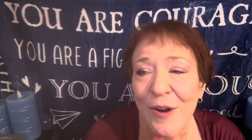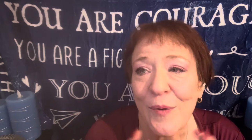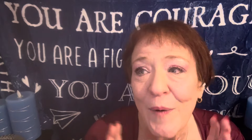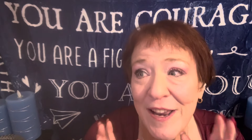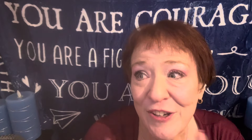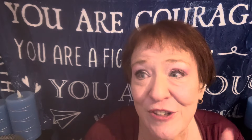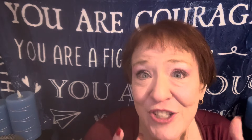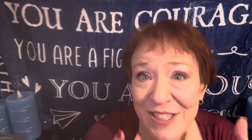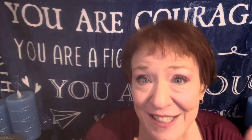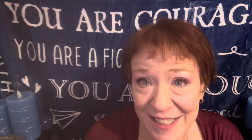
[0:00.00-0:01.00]
why don't you
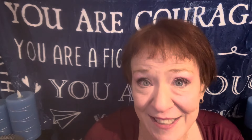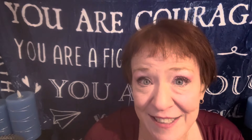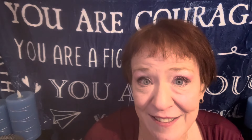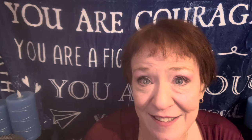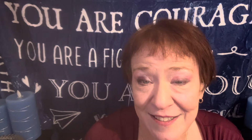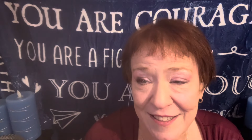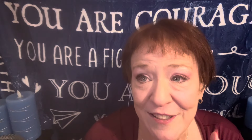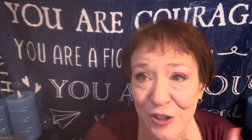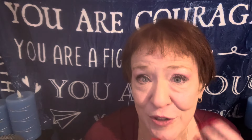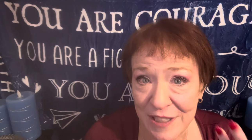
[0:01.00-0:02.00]
just listen to the
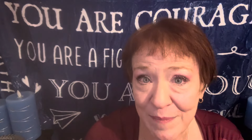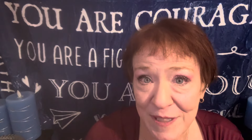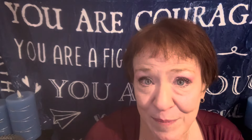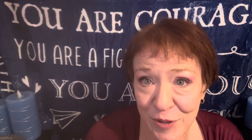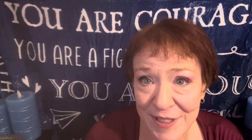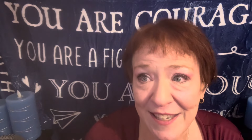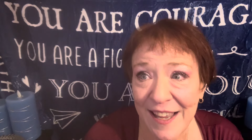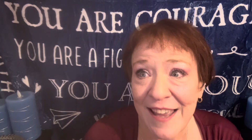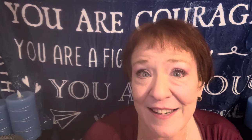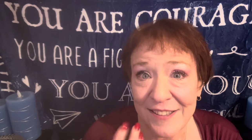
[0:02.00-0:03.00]
Christmas music,
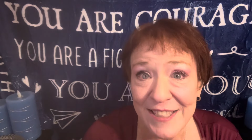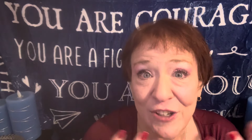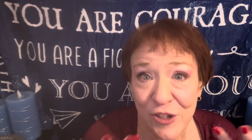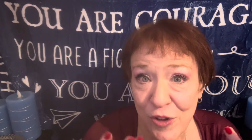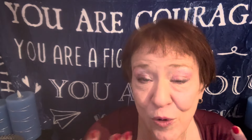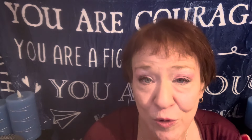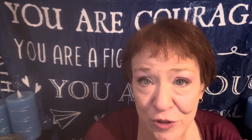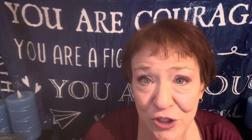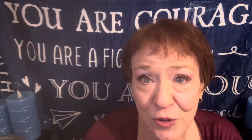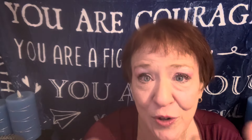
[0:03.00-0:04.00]
and it'll tell you the whole
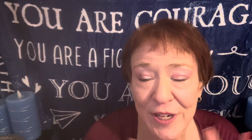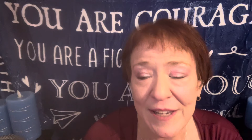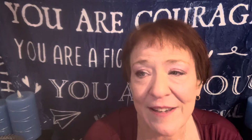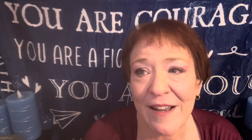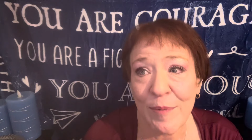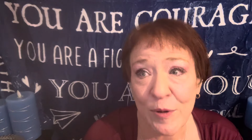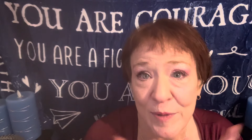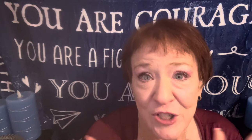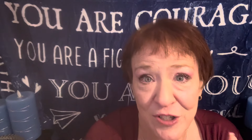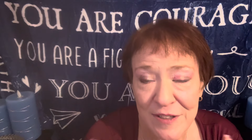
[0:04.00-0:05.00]
story about when
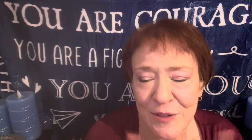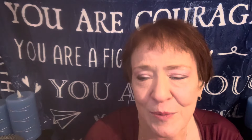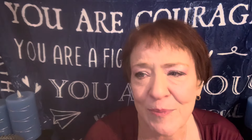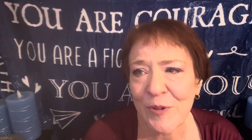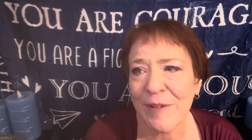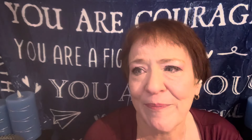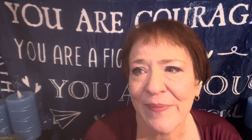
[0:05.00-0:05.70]
Jesus was born.